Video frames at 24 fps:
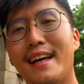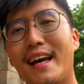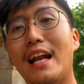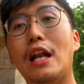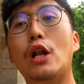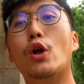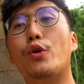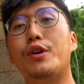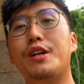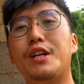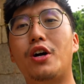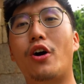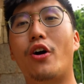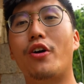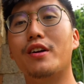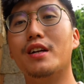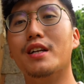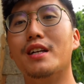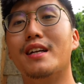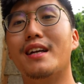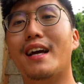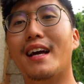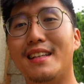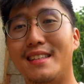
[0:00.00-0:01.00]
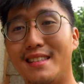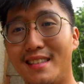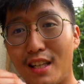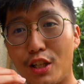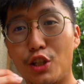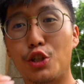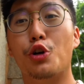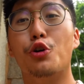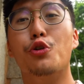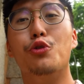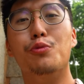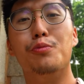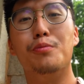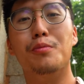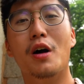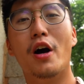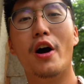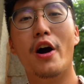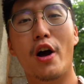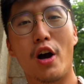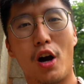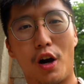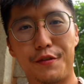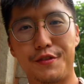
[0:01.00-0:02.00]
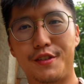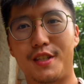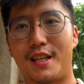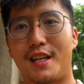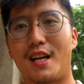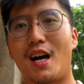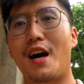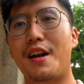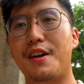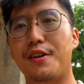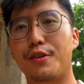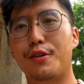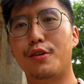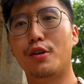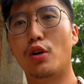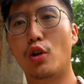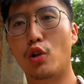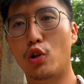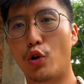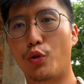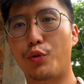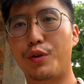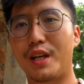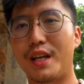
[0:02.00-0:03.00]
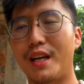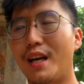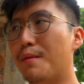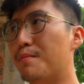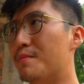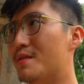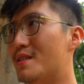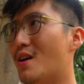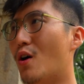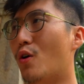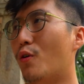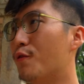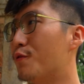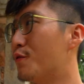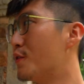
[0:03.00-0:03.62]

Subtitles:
in Lodhi Garden. It's the tomb of Sikandar Lodi himself,